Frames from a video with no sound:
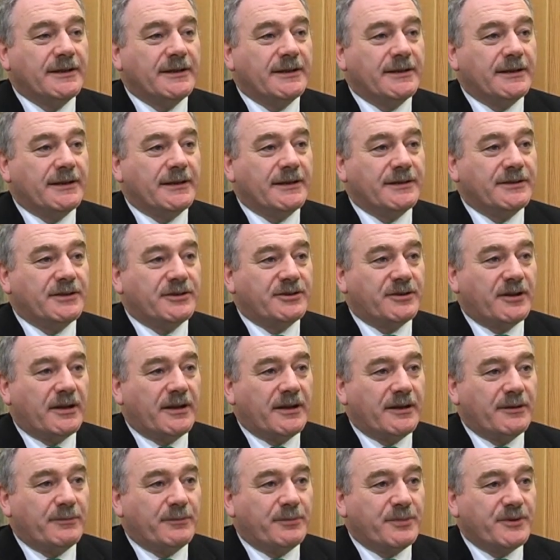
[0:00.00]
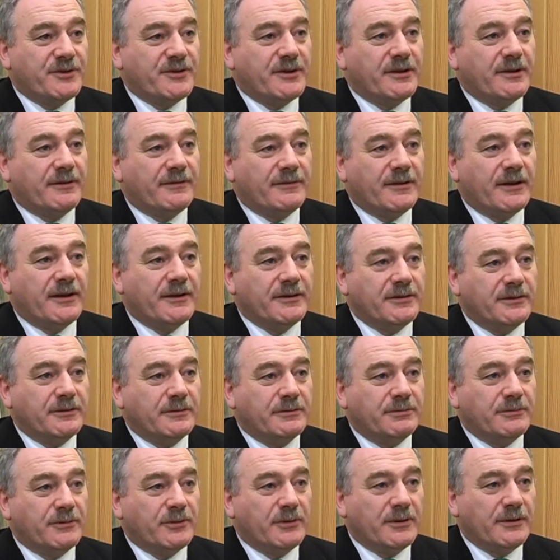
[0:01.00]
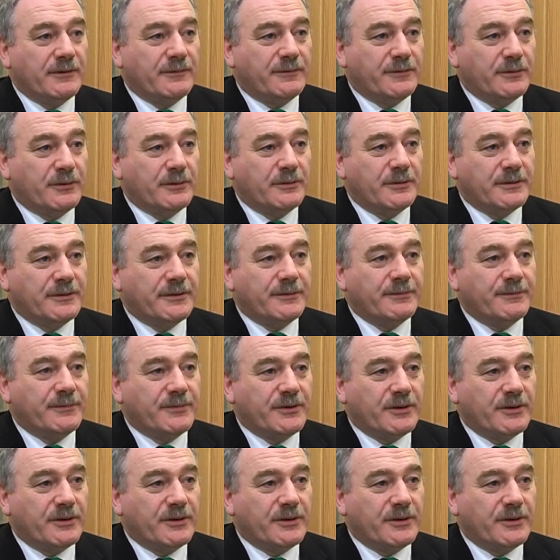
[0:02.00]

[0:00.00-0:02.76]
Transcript: to try and preserve value going forward.